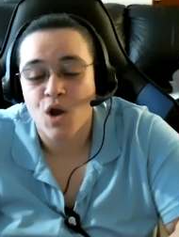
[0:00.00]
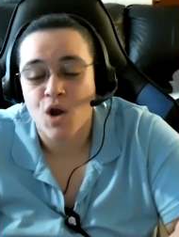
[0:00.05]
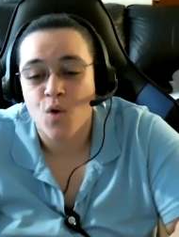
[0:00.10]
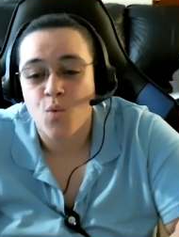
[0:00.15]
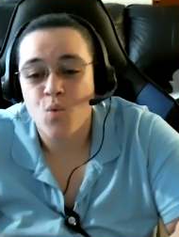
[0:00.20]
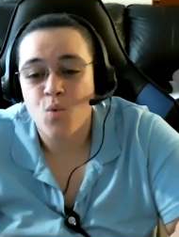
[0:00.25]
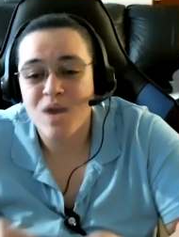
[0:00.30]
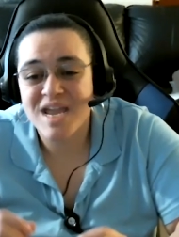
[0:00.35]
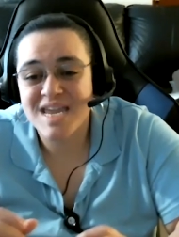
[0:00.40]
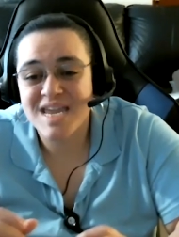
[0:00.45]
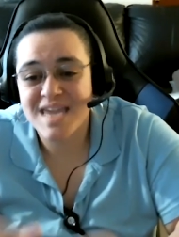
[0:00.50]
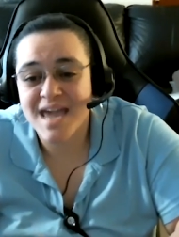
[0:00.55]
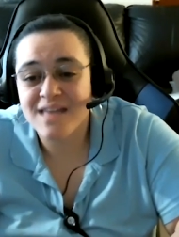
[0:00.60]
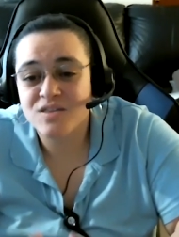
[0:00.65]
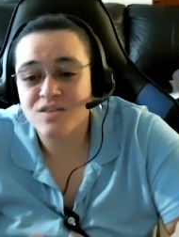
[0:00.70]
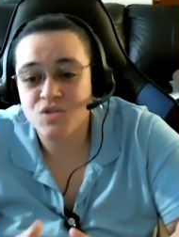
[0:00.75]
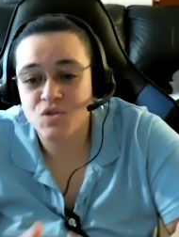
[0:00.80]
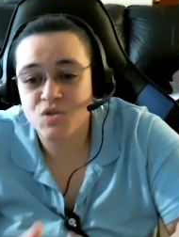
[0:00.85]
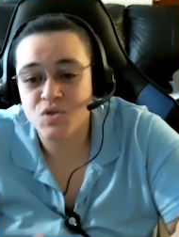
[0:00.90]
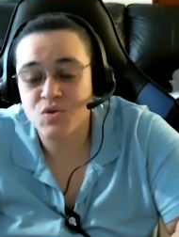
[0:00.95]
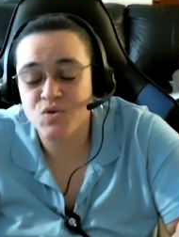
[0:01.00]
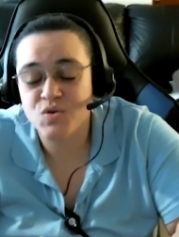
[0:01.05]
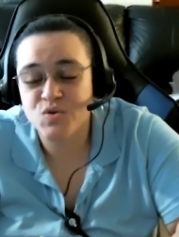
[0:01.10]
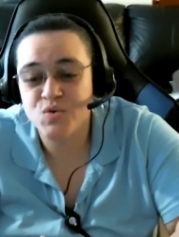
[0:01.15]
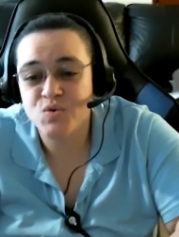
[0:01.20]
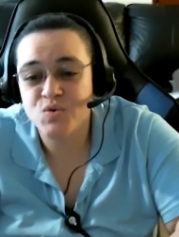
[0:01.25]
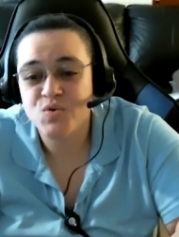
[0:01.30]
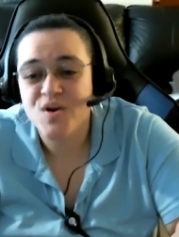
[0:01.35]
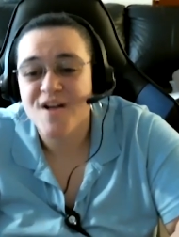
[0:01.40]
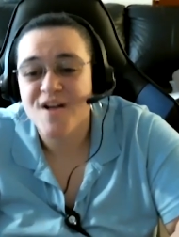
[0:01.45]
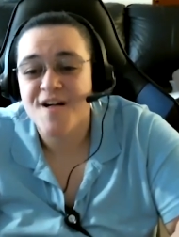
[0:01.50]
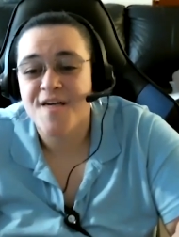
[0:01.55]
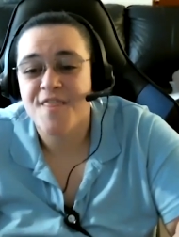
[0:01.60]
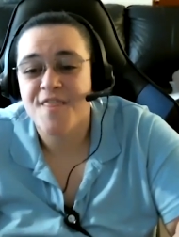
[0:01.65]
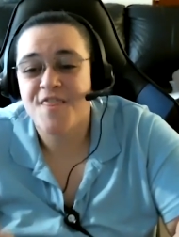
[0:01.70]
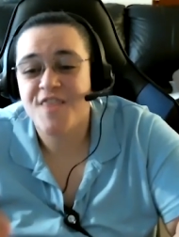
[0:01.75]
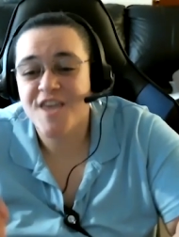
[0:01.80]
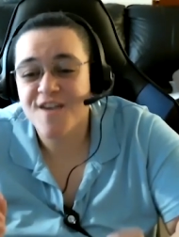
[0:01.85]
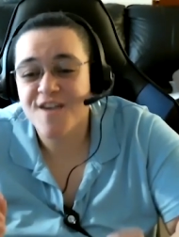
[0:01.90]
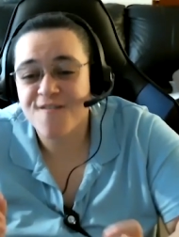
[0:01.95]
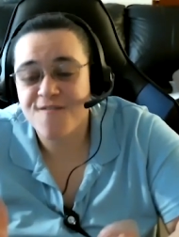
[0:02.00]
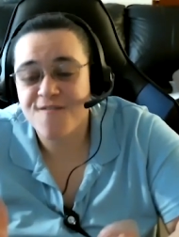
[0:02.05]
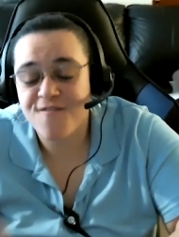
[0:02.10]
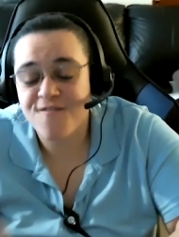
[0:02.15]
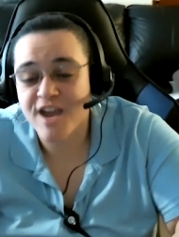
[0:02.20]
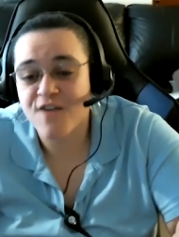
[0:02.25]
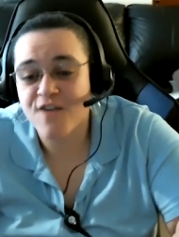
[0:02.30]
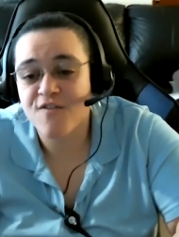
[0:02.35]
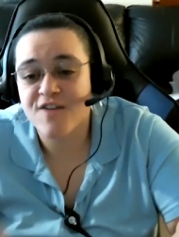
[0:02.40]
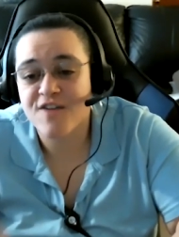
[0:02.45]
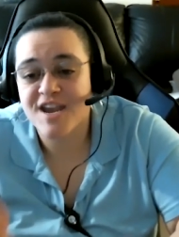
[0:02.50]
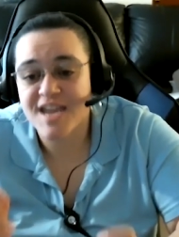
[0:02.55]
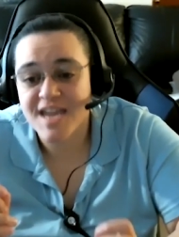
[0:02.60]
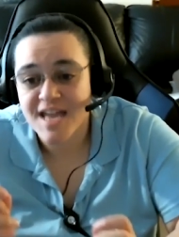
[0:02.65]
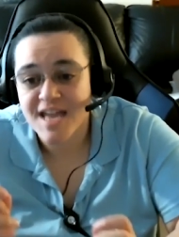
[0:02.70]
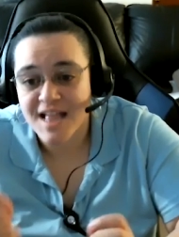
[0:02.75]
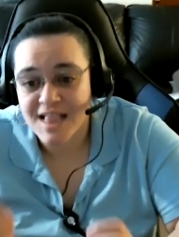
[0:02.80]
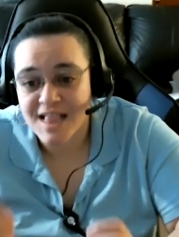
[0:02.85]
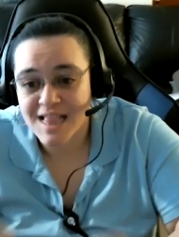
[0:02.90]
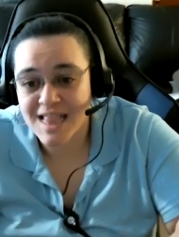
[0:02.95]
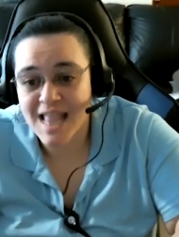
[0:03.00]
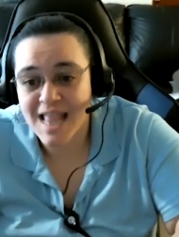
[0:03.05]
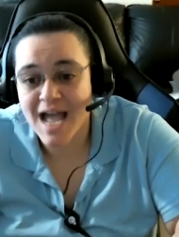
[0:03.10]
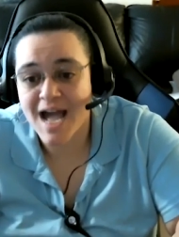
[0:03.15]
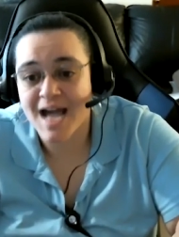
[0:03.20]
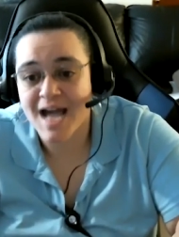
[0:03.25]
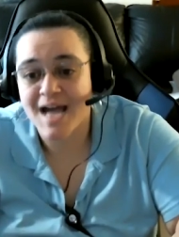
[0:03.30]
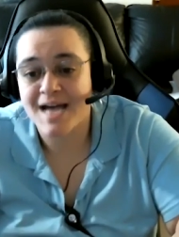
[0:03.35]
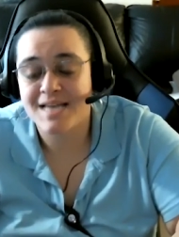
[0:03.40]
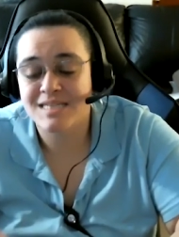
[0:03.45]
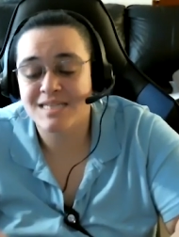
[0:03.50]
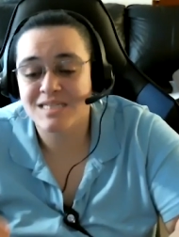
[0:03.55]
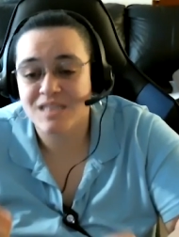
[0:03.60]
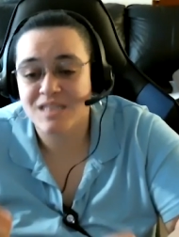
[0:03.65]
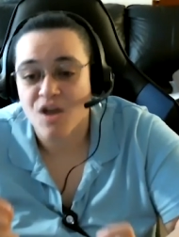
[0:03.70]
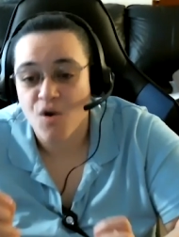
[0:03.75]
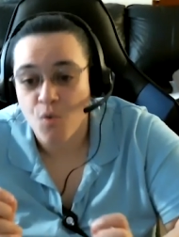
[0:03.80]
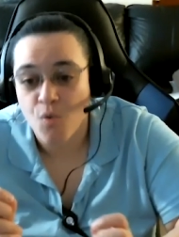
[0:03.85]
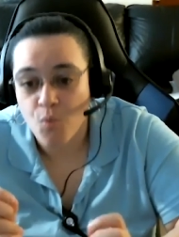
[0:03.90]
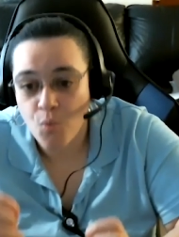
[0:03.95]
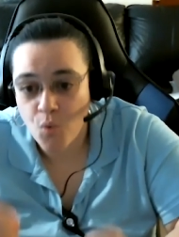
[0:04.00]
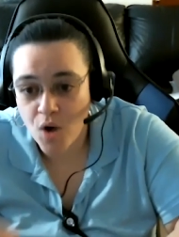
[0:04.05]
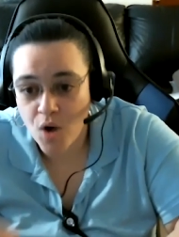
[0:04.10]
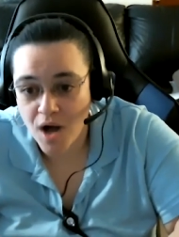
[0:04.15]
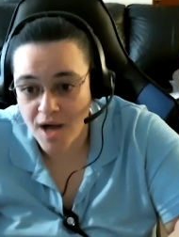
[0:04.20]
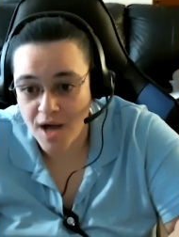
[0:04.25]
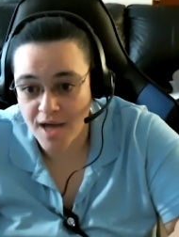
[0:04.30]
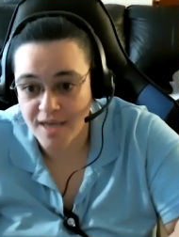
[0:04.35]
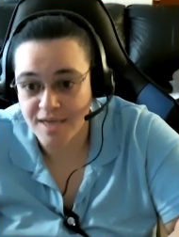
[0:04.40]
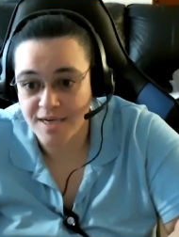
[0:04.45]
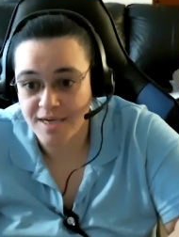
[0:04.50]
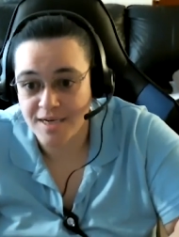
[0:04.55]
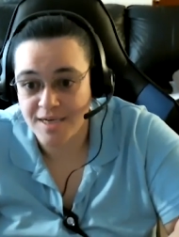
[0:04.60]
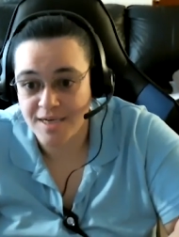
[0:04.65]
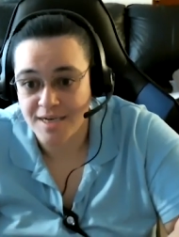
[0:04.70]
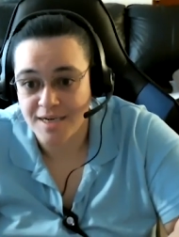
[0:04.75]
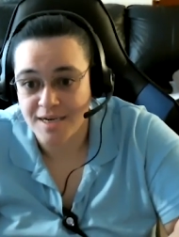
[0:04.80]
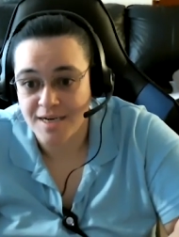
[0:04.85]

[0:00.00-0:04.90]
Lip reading: we get to the very last one.